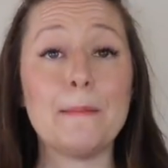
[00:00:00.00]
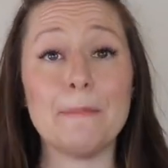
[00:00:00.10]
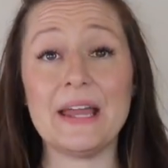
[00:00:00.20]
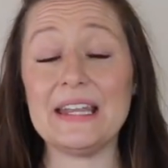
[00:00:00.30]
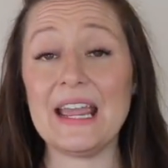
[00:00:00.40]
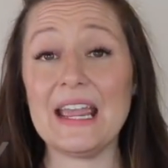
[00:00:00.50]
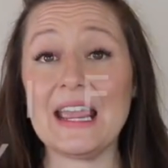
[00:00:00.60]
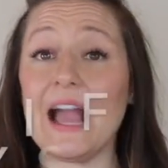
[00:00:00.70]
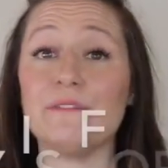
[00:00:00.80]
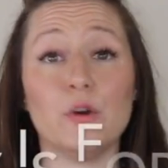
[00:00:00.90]

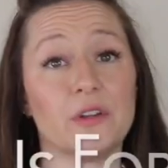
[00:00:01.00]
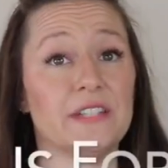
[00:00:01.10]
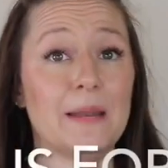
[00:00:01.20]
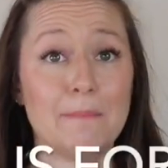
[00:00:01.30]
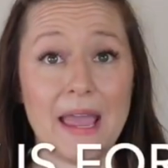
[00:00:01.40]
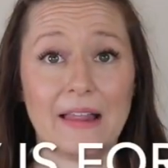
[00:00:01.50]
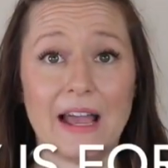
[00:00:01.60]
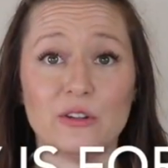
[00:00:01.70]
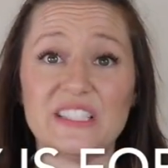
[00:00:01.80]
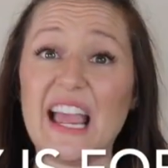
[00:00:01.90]
Monday, I focus on
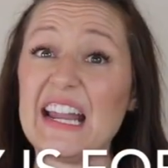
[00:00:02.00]
mailouts,